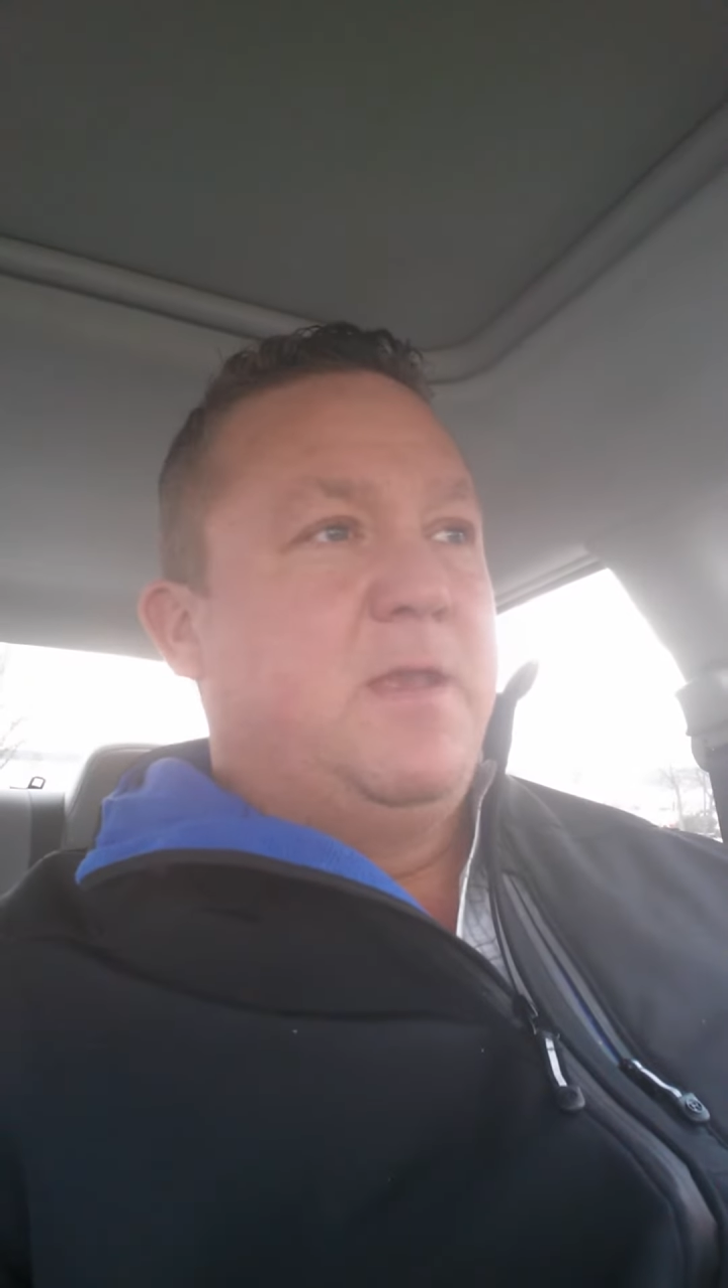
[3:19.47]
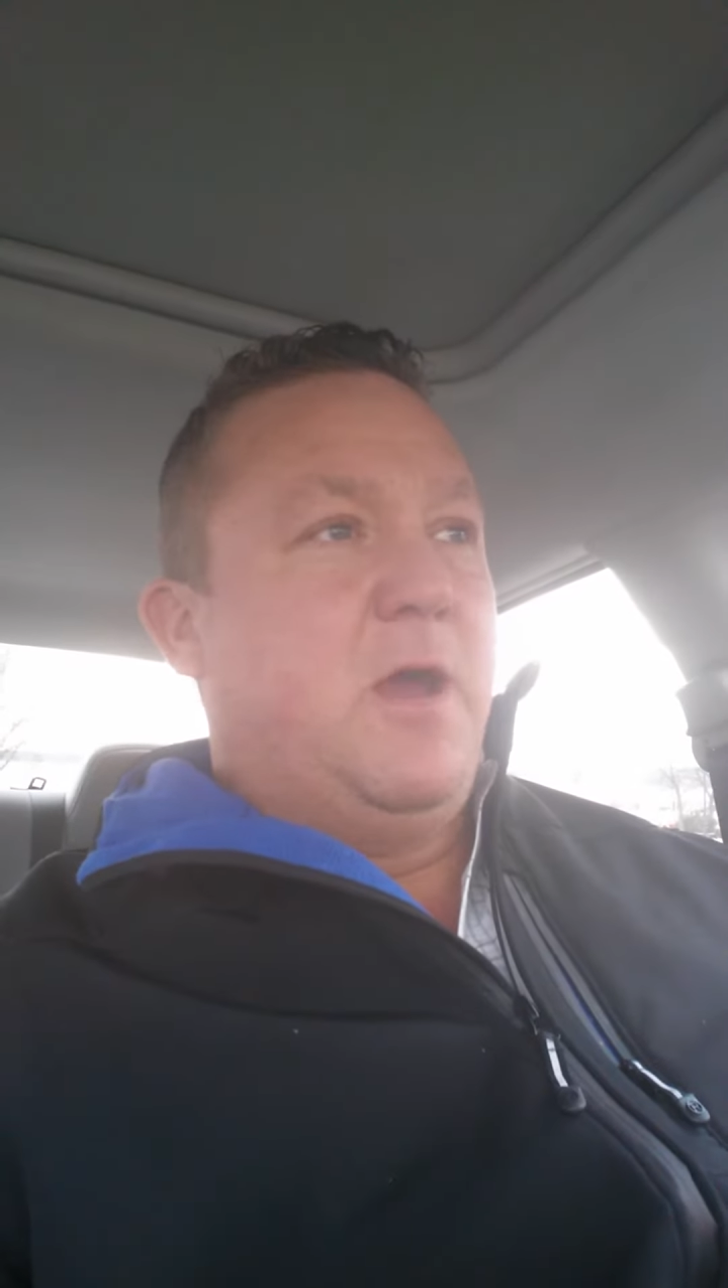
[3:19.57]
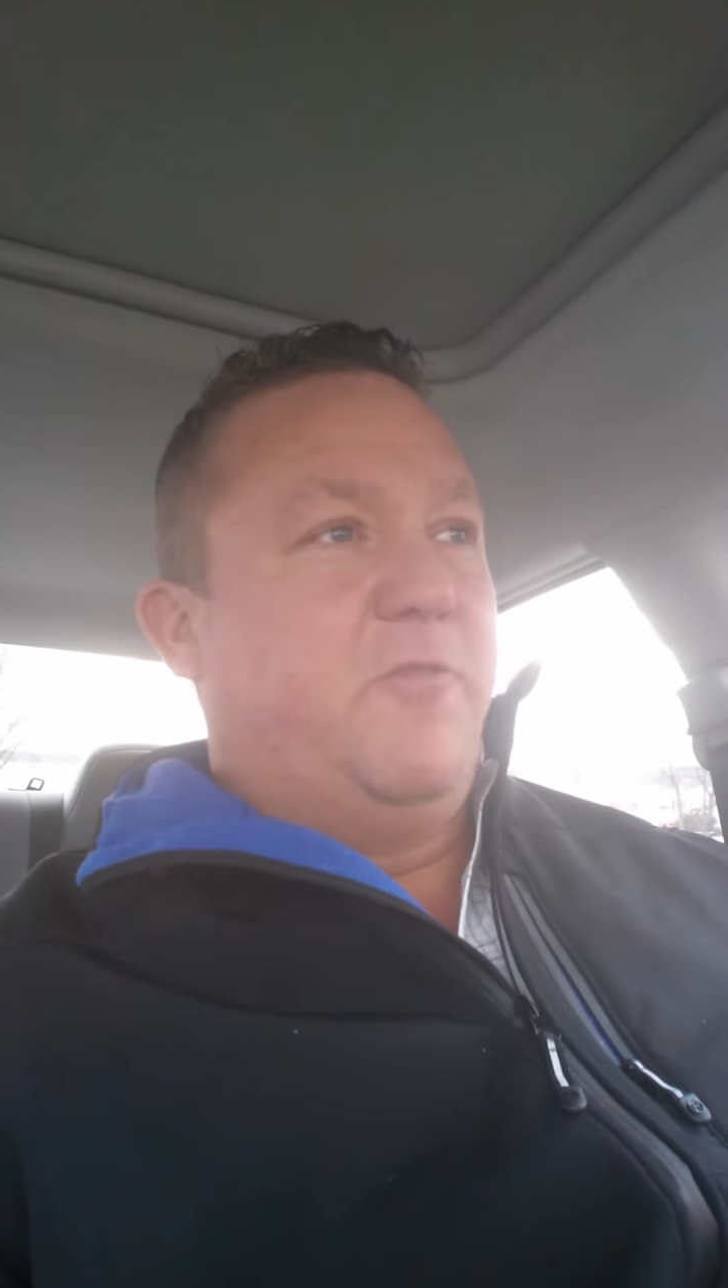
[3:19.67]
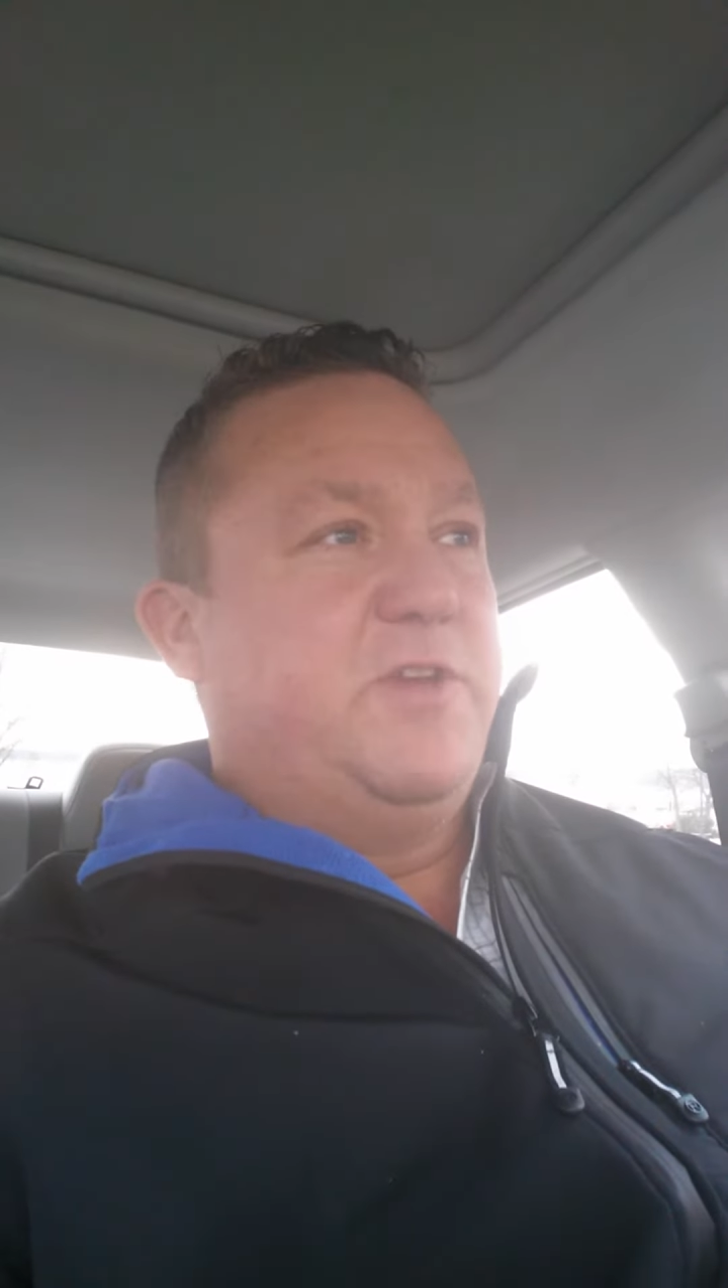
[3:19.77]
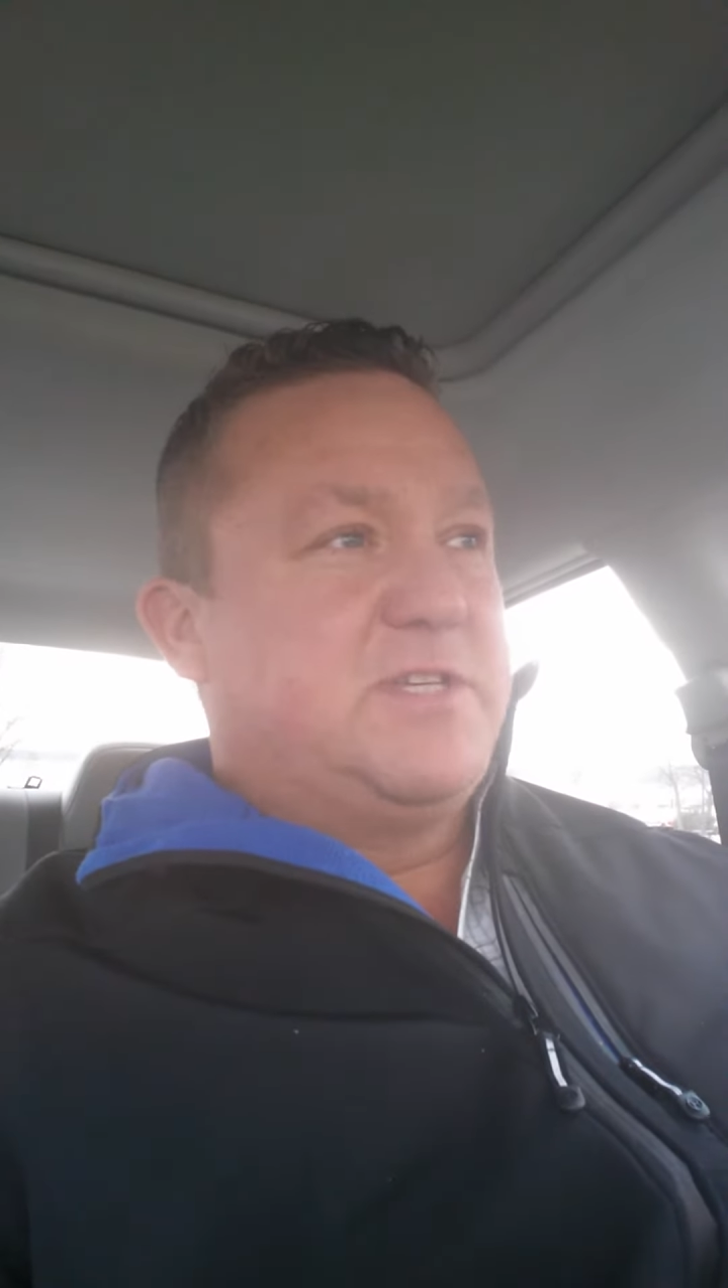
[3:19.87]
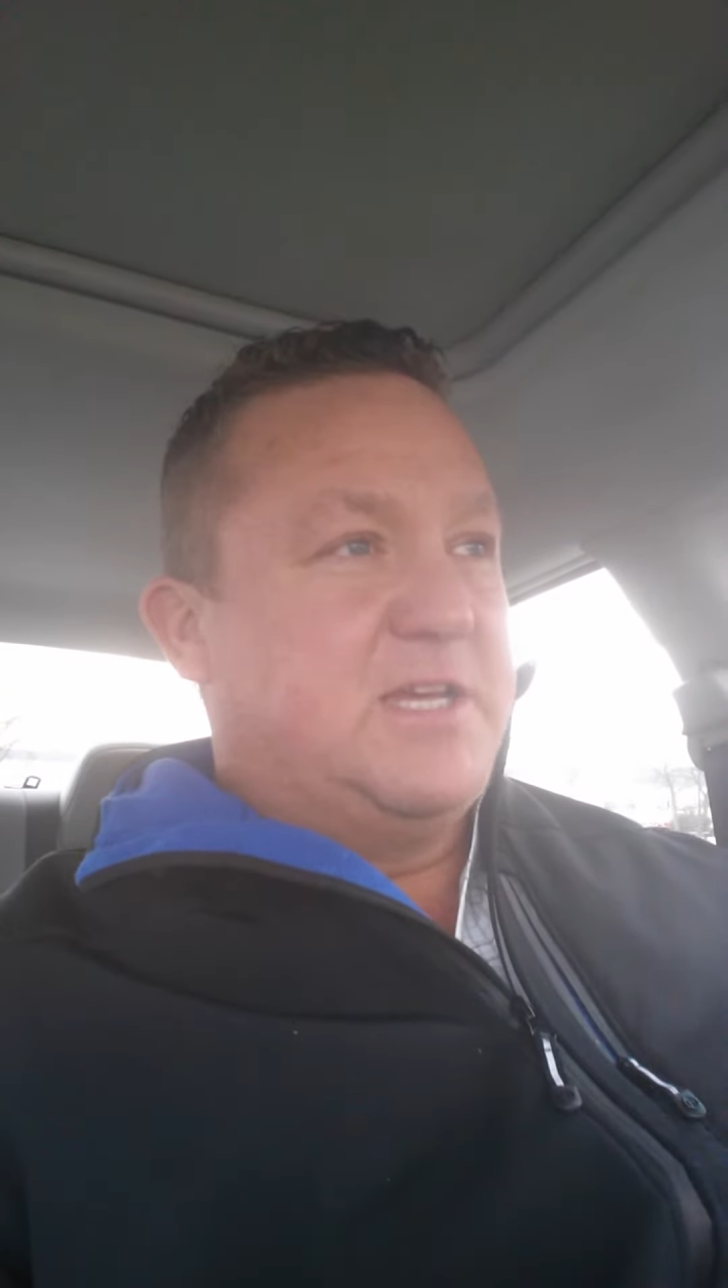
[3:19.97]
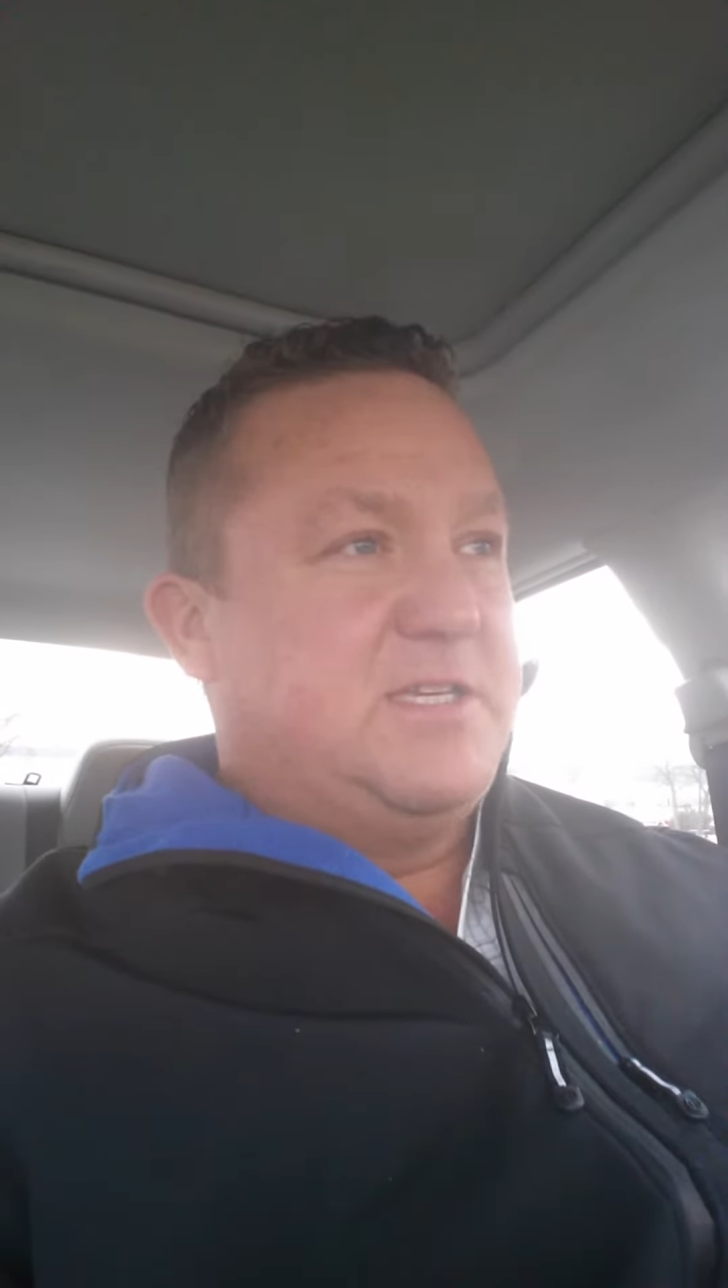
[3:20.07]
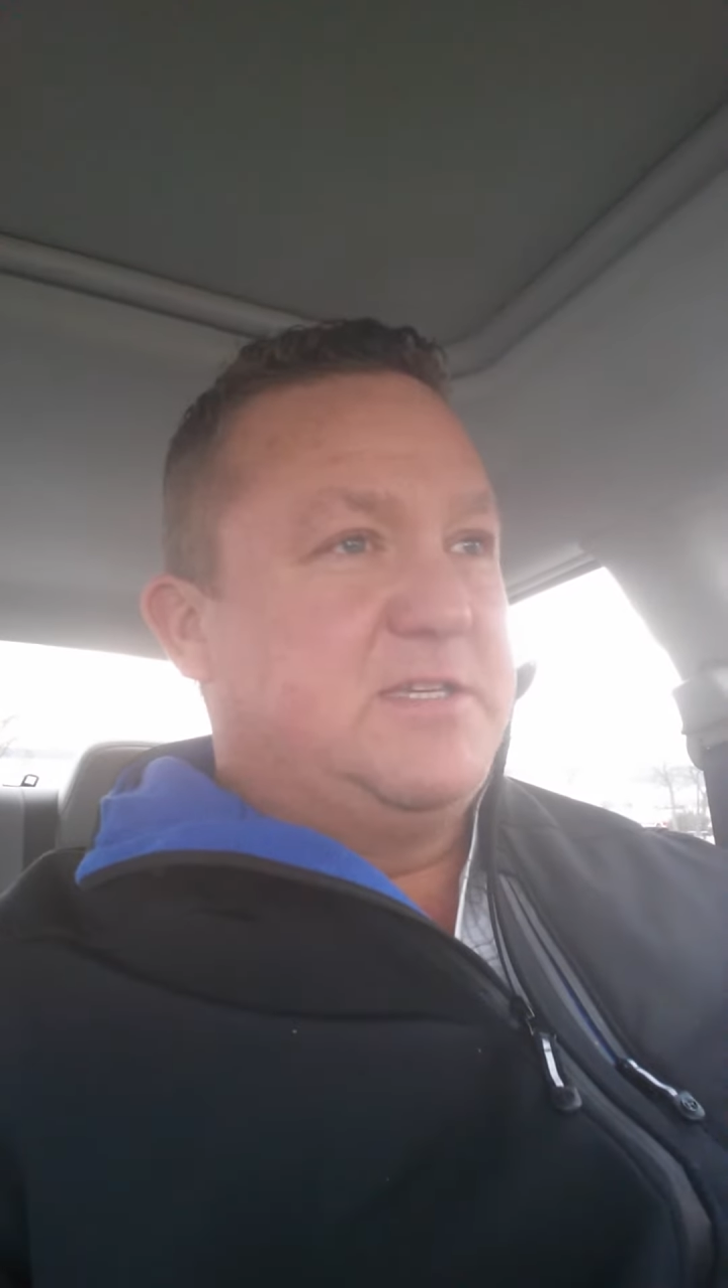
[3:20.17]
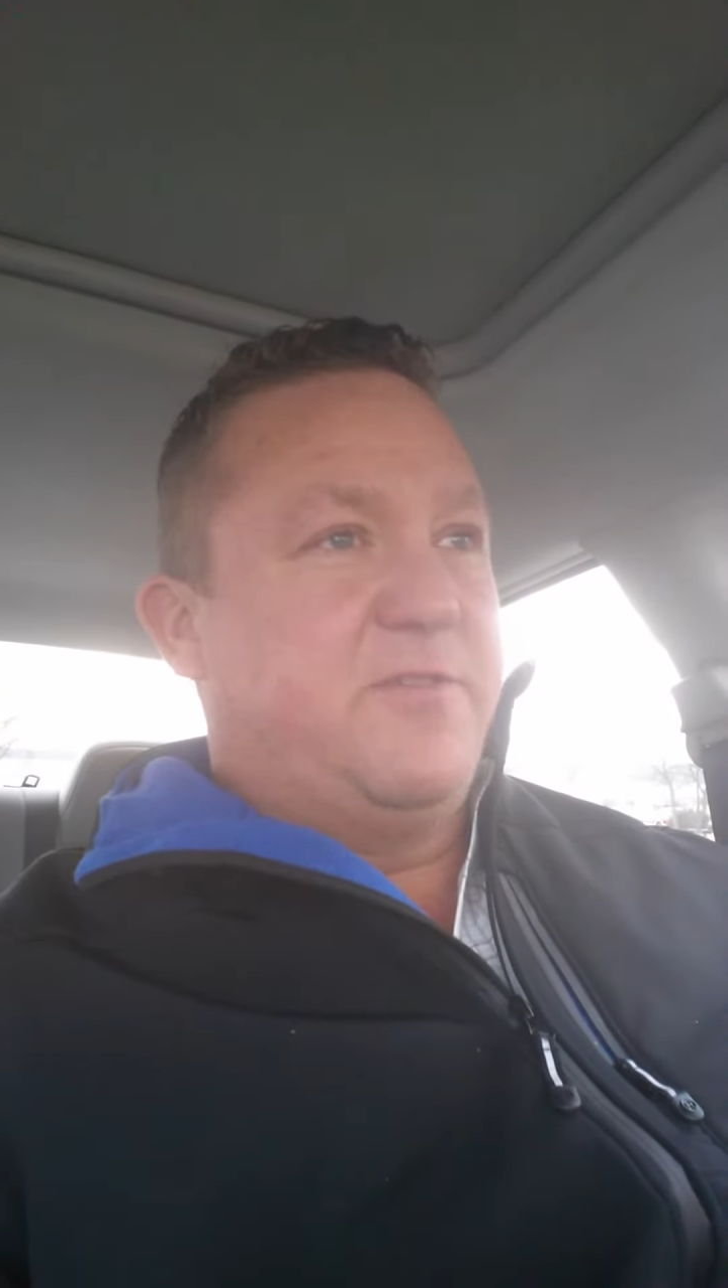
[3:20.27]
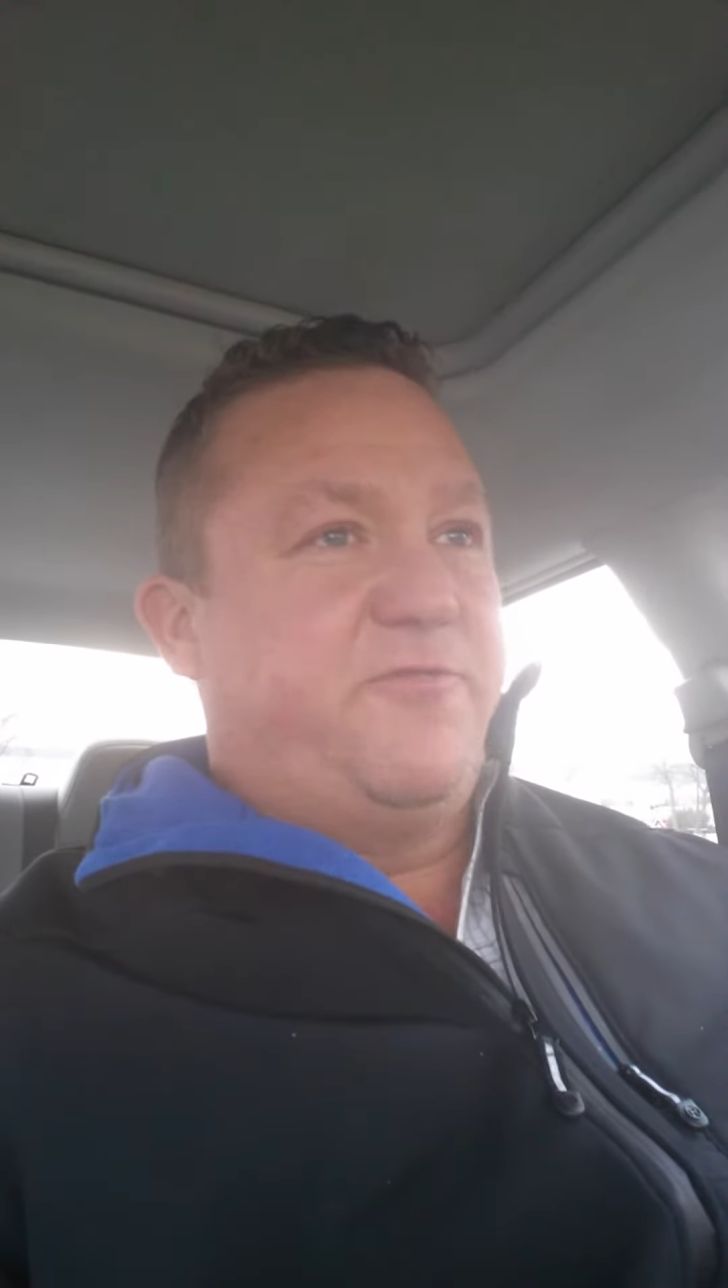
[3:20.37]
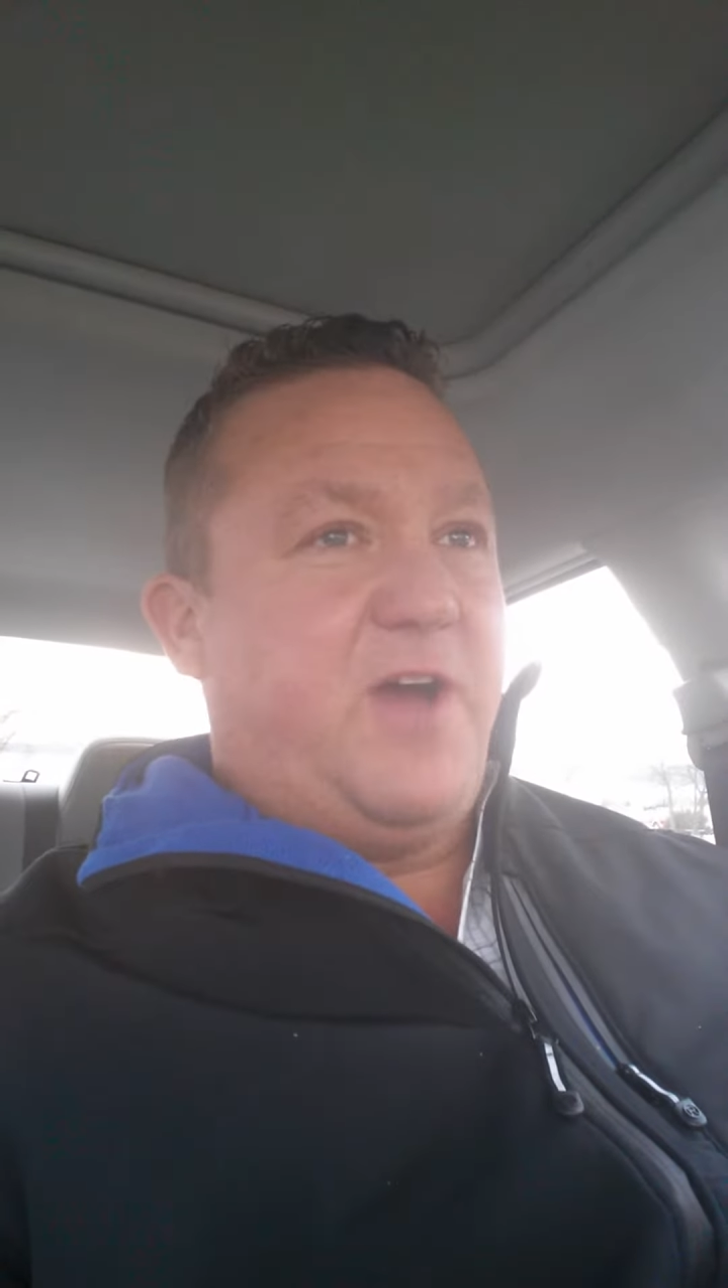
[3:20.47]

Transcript: Now, if he says he's a